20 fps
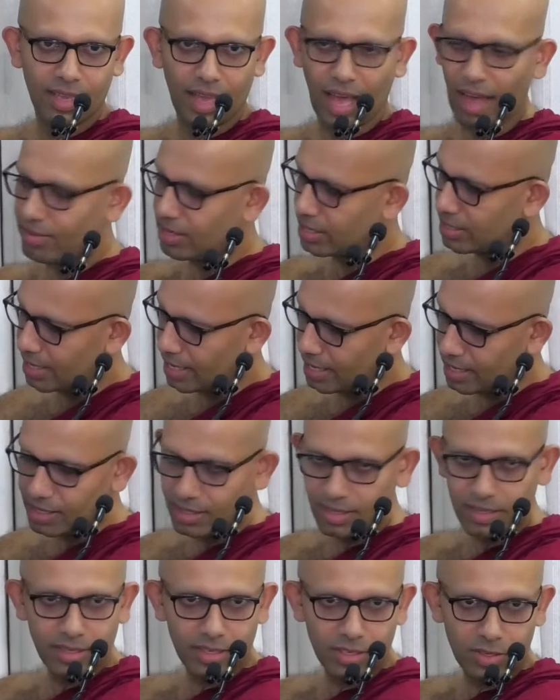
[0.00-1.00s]
Having
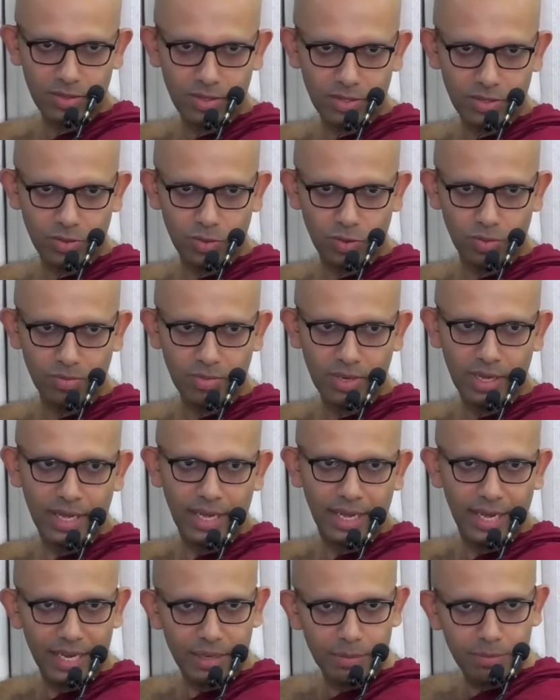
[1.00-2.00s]
taken this into this room,
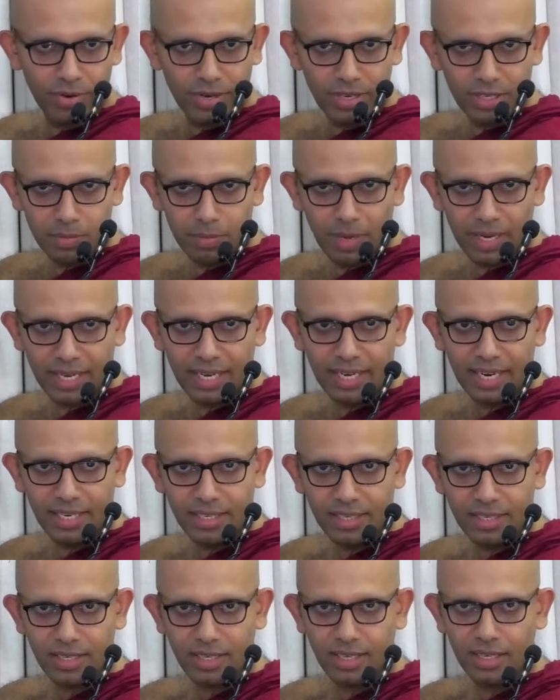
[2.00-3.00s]
it brings back an
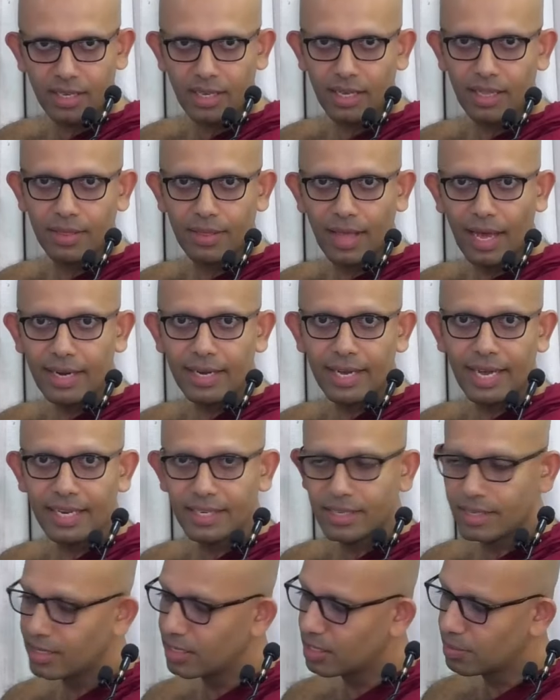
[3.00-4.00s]
entity. That
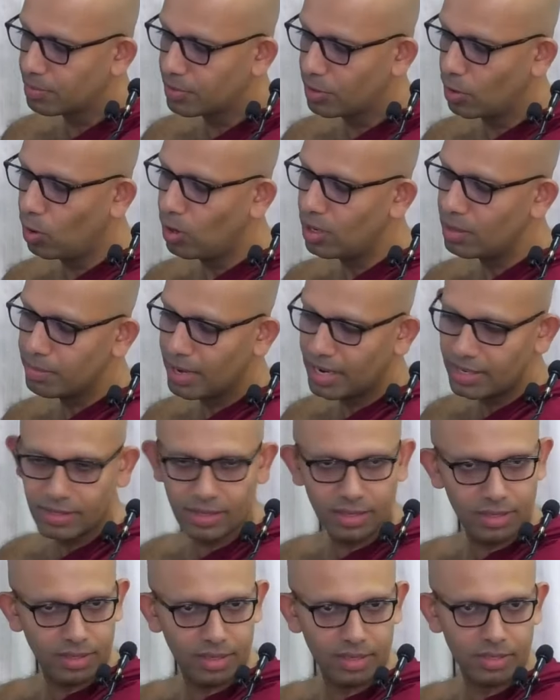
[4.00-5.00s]
entity is purely
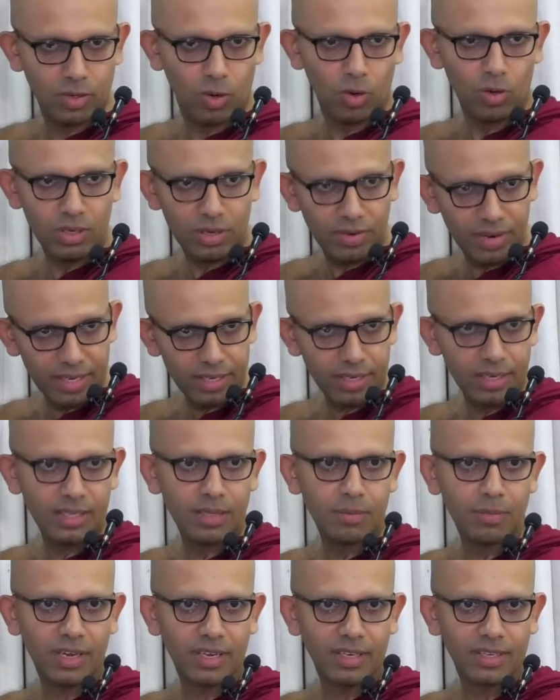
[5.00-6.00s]
mental, it's all created in
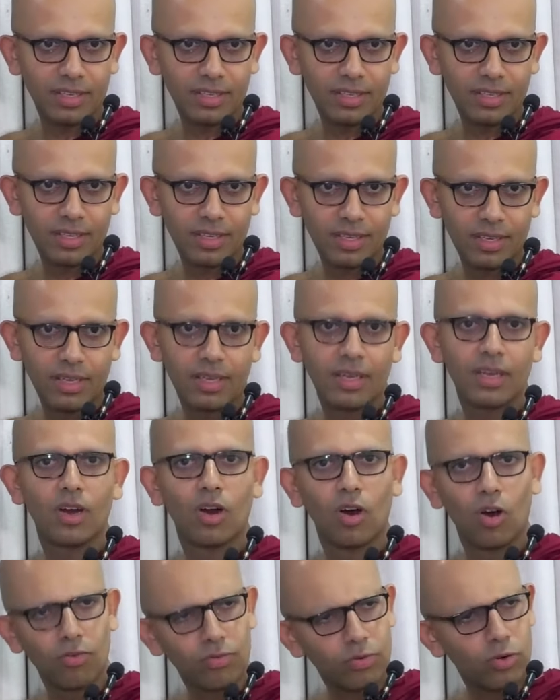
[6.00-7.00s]
the mind.
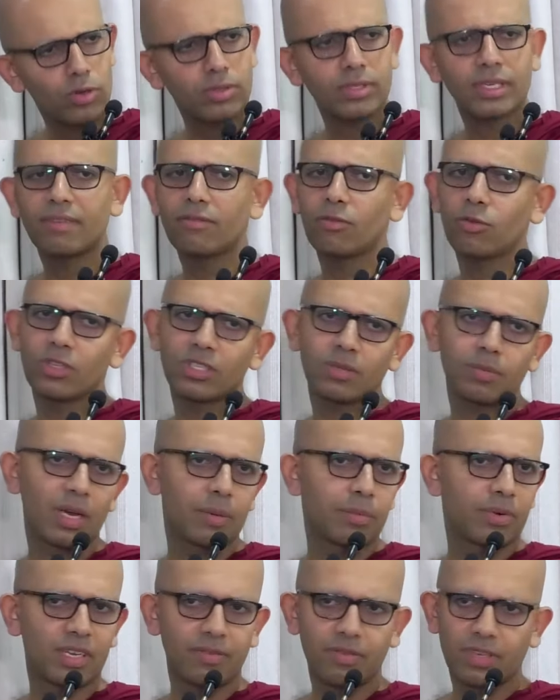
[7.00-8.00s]
Of course, influenced
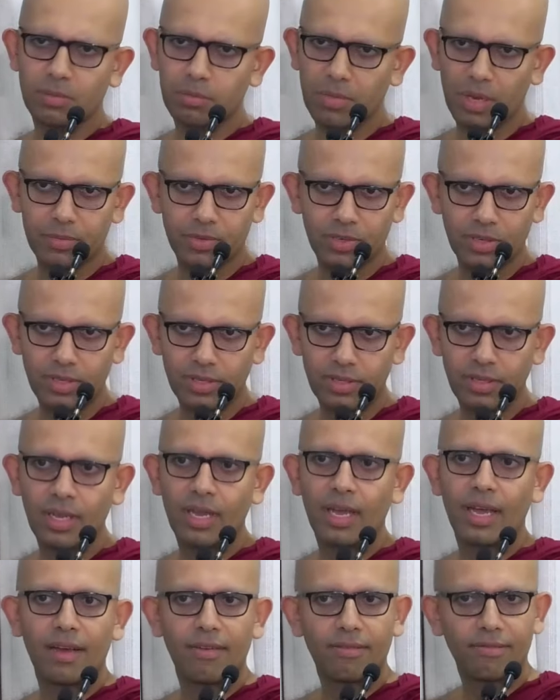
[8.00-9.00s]
by previous memories,
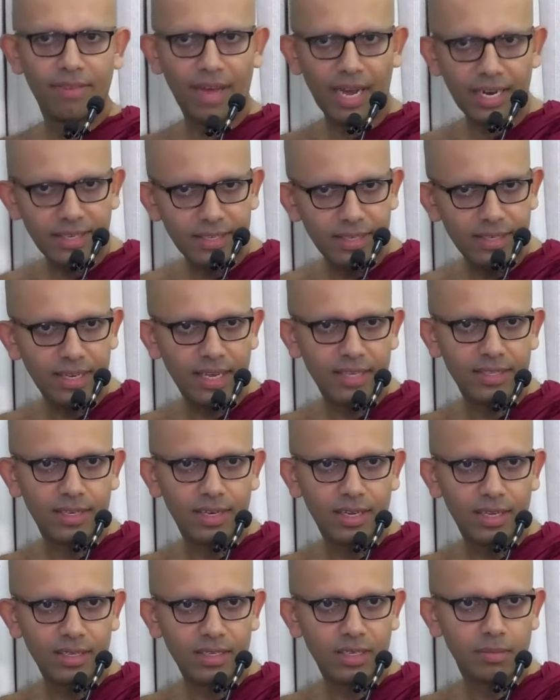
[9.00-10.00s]
facts it has
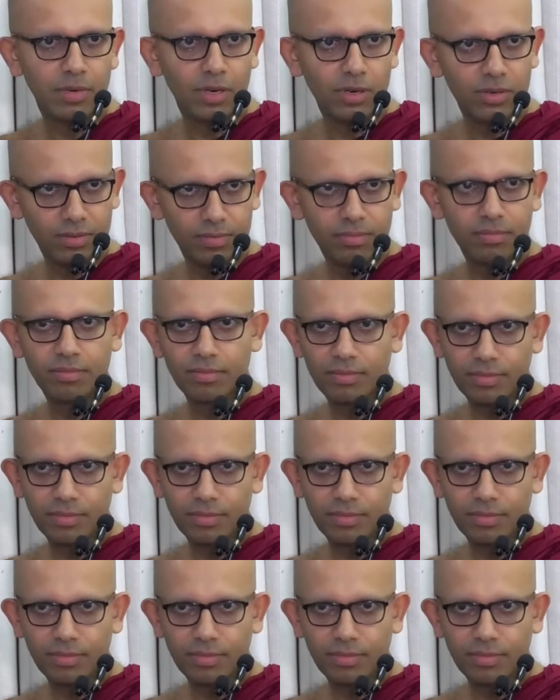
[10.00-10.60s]
learned about